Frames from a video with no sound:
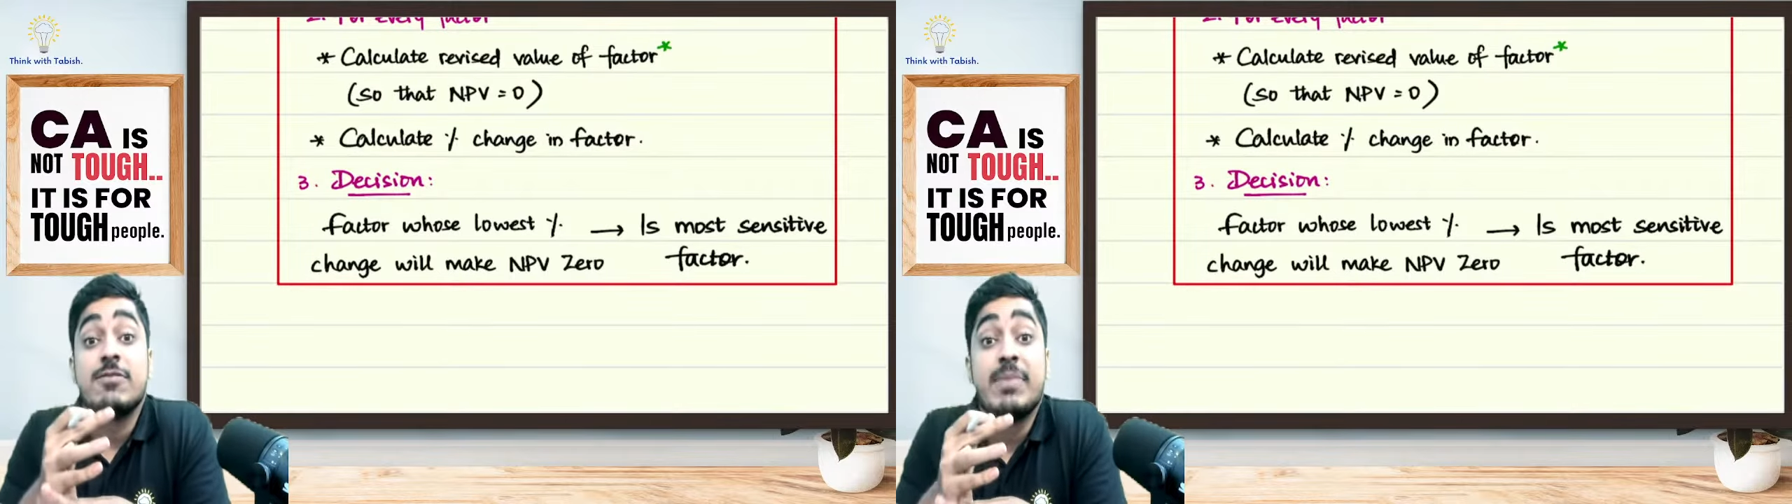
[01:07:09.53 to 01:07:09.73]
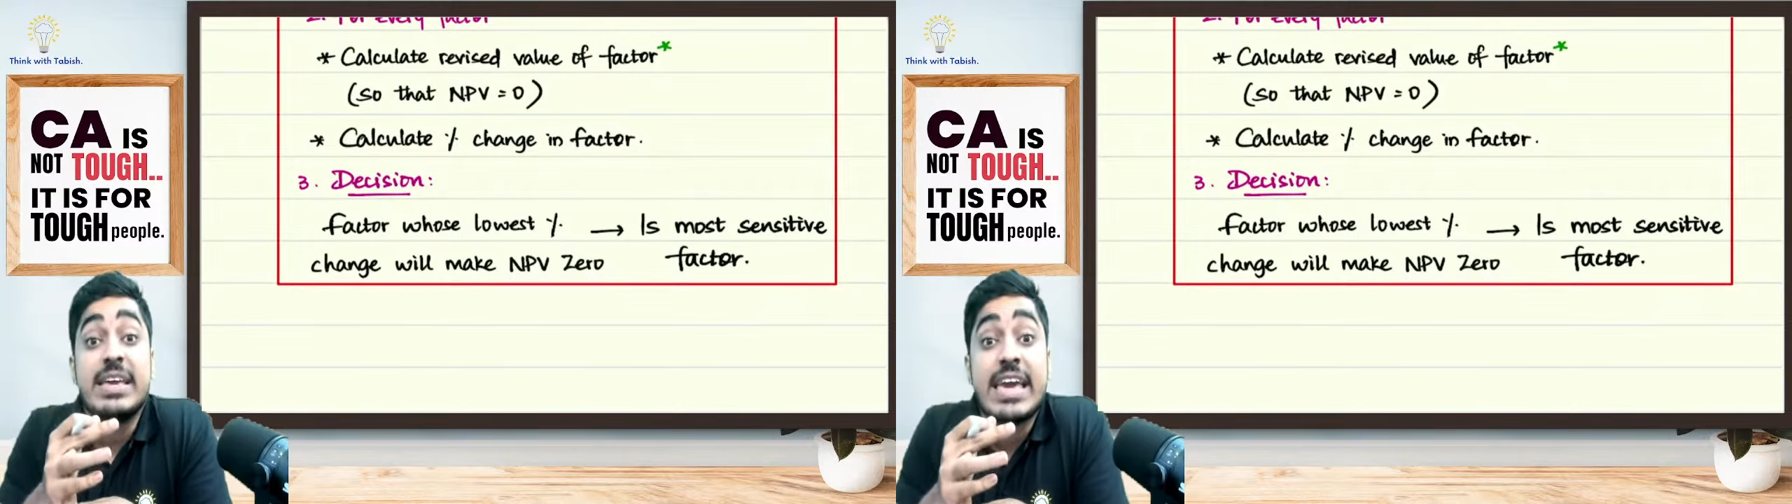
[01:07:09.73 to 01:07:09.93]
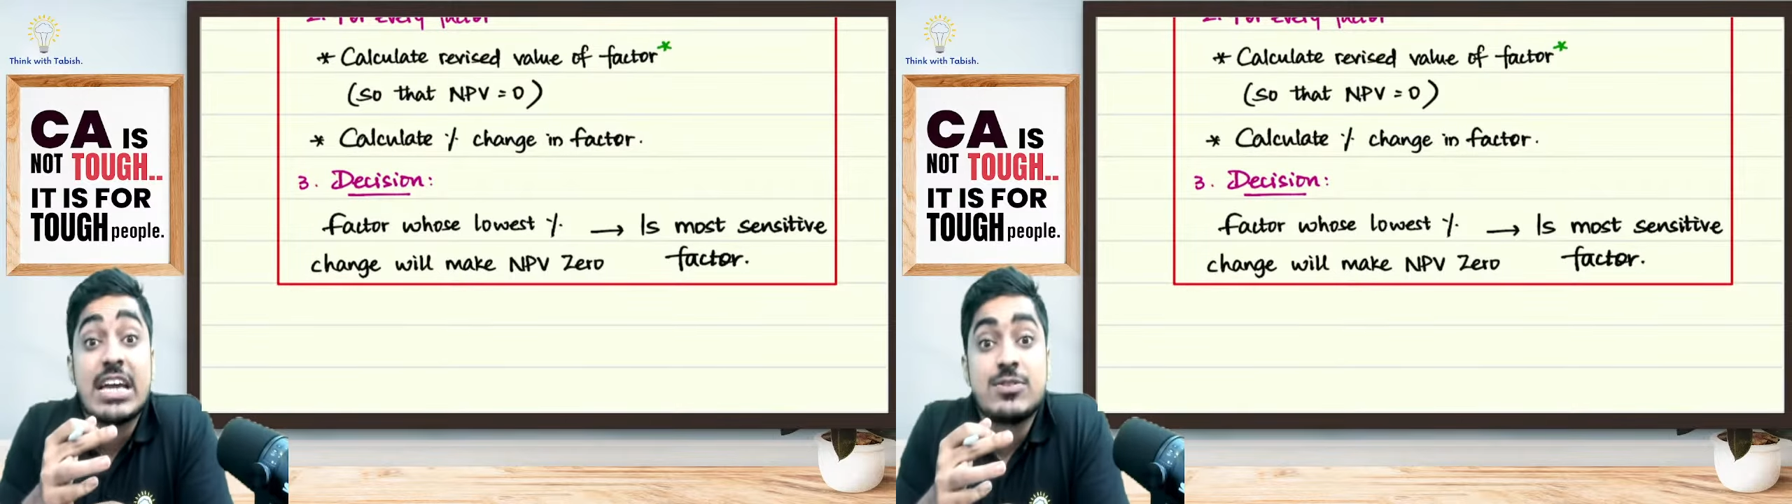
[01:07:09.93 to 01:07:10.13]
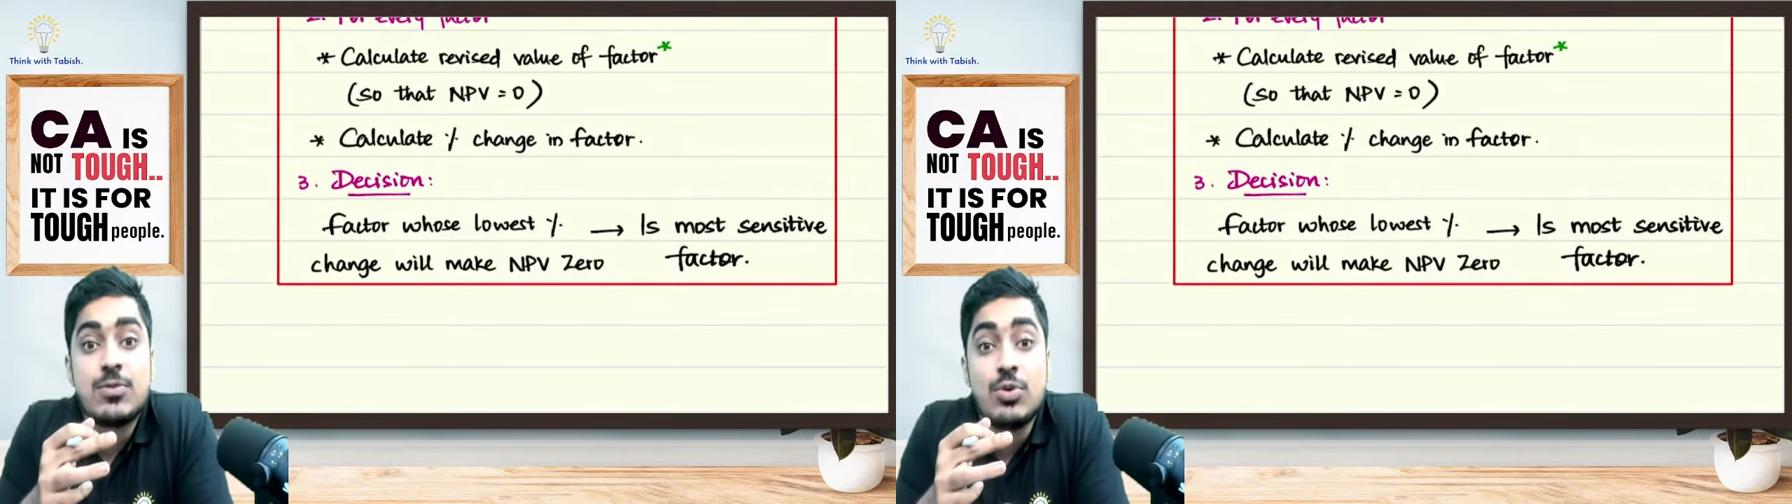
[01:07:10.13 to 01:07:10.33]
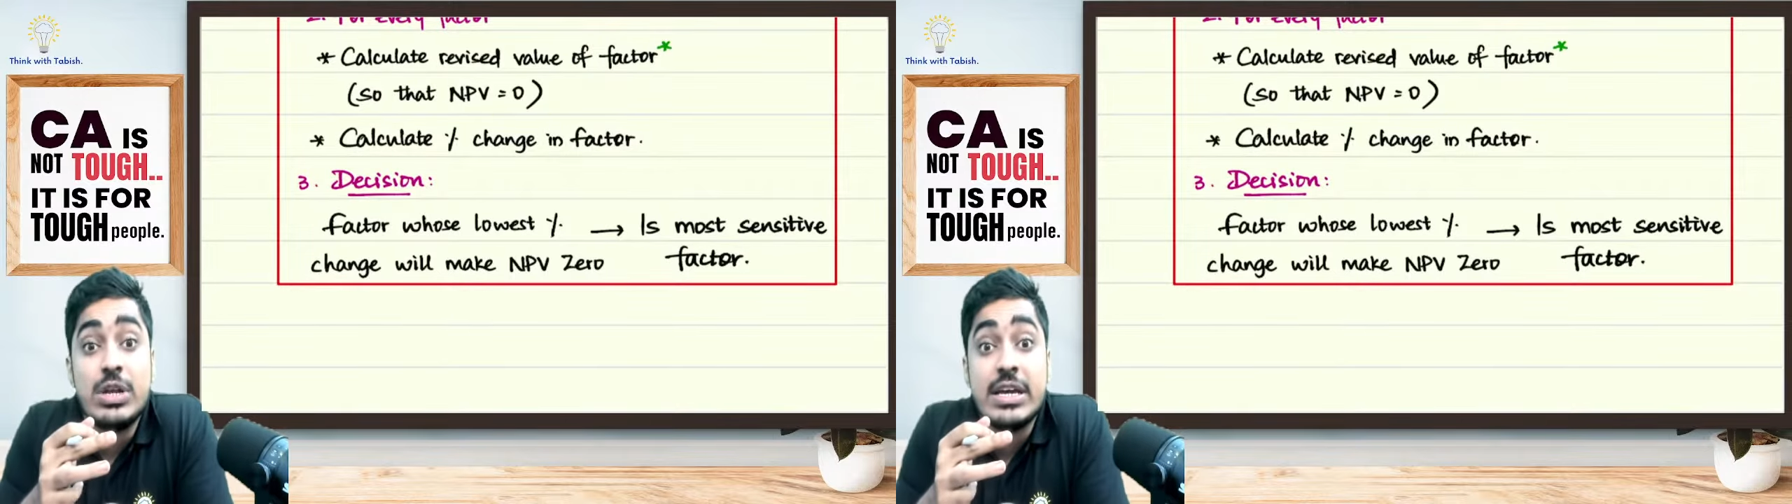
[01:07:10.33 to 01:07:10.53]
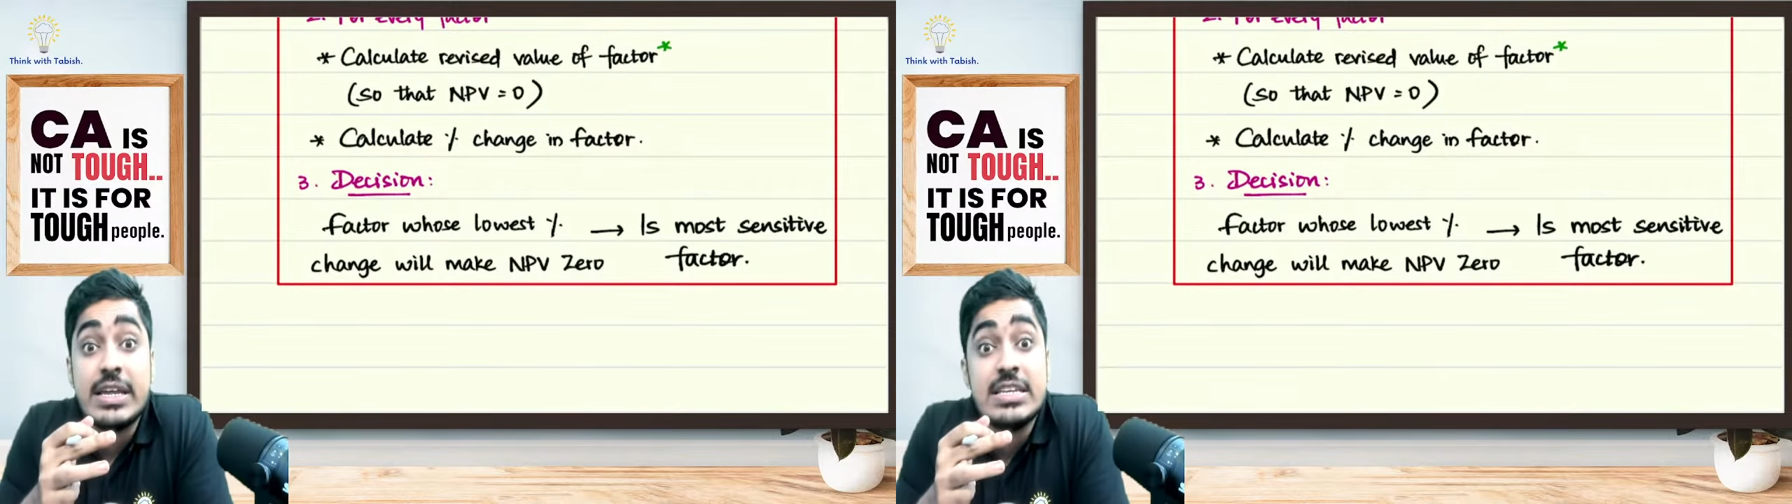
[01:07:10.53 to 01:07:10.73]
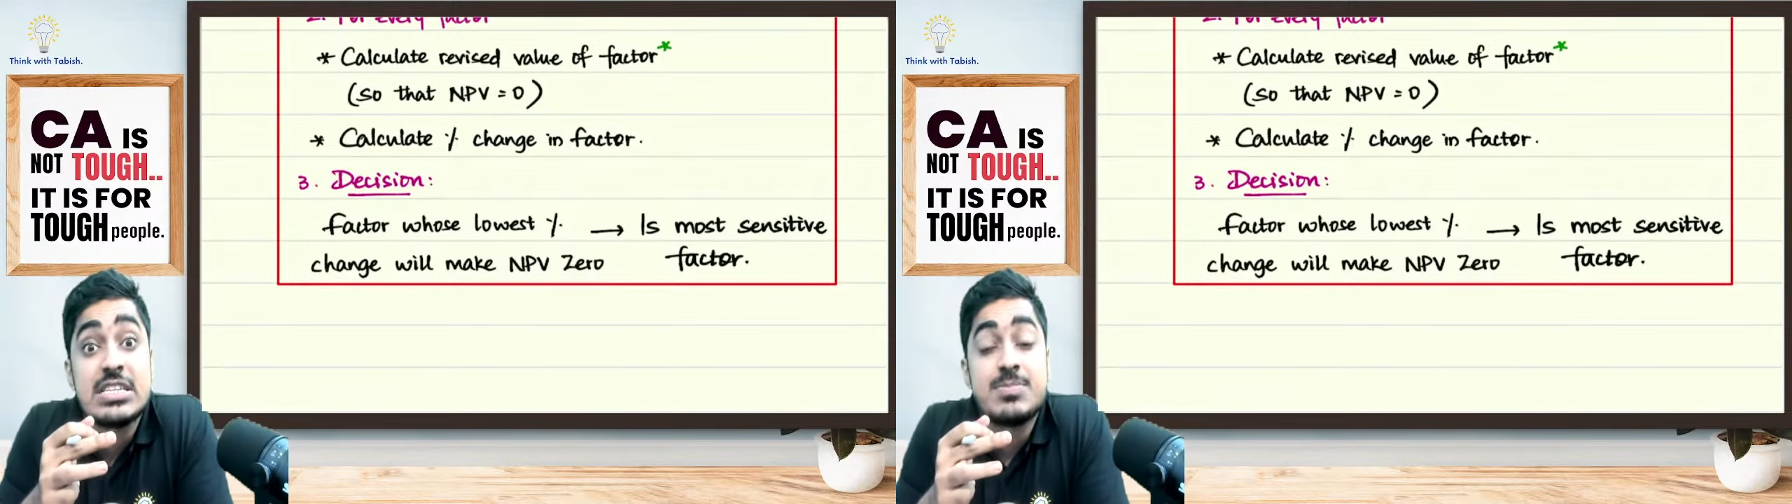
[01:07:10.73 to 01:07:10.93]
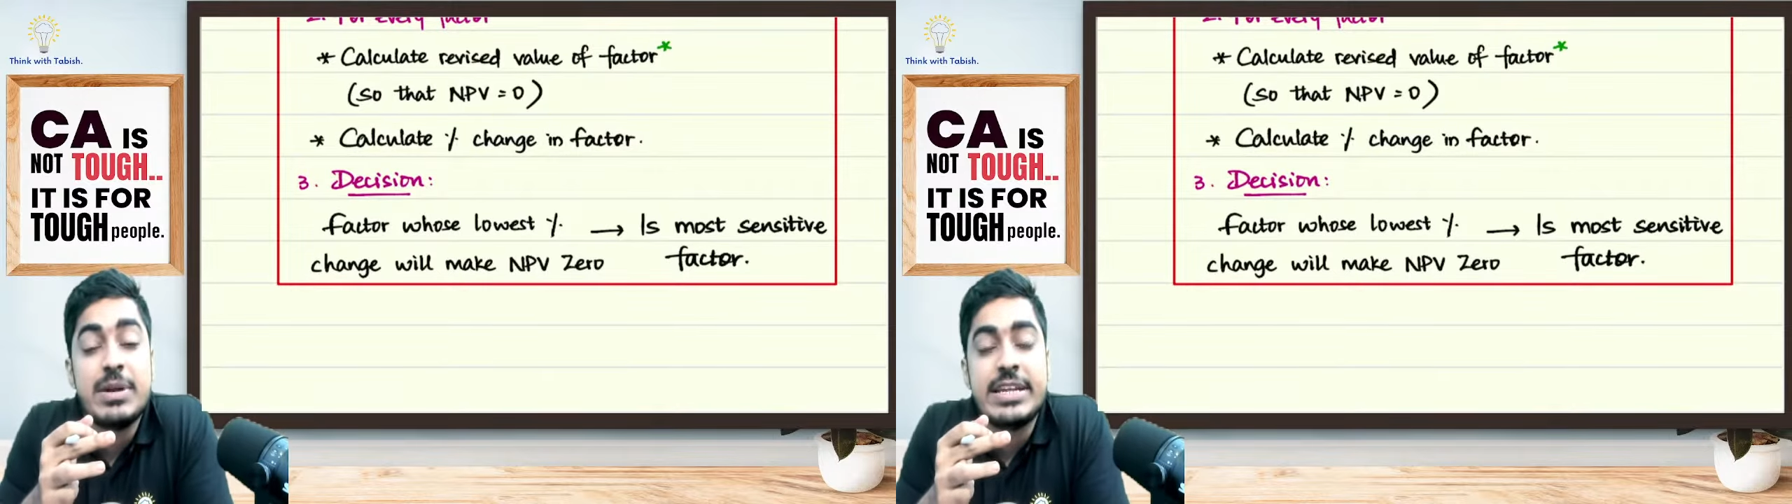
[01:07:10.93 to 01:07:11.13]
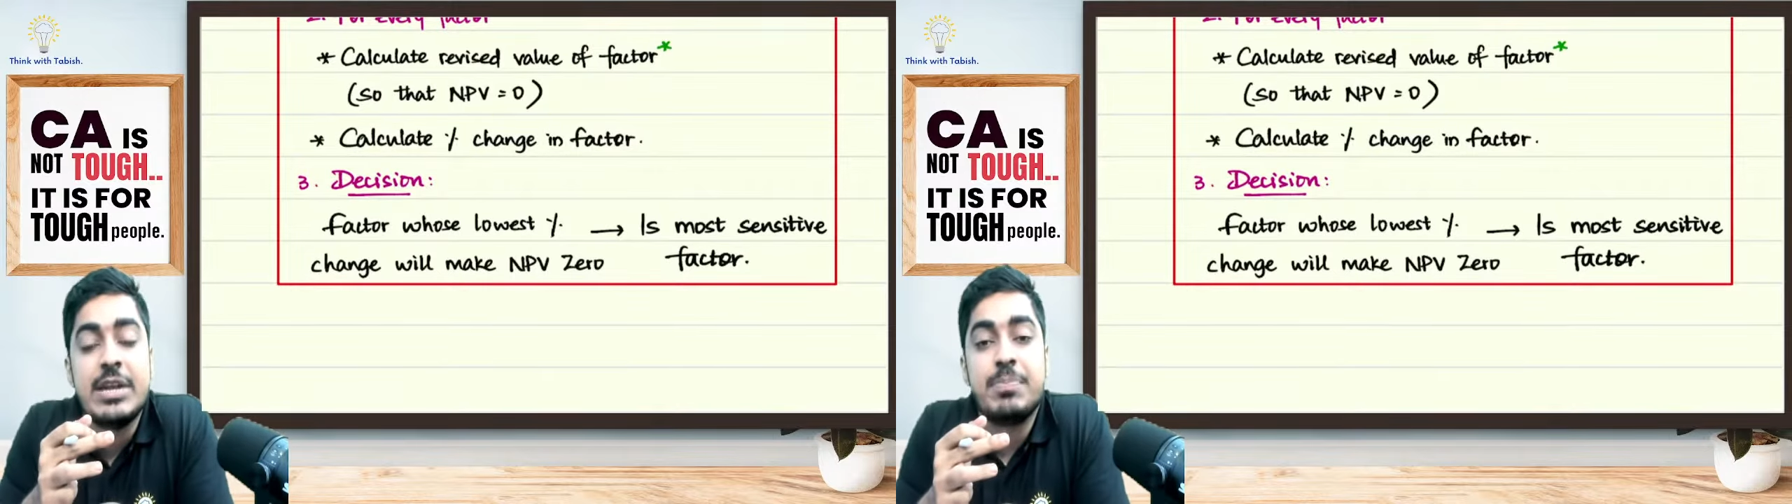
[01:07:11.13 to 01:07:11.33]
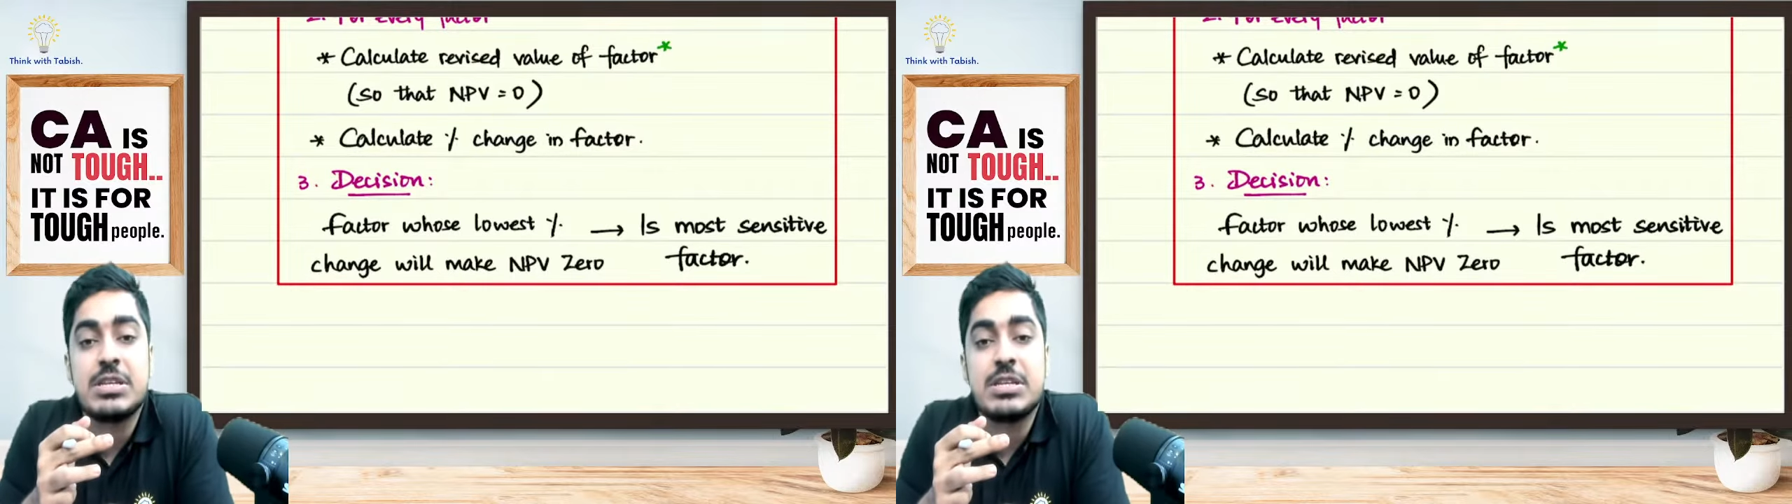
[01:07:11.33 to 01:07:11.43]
My cash flow decreases by 10%,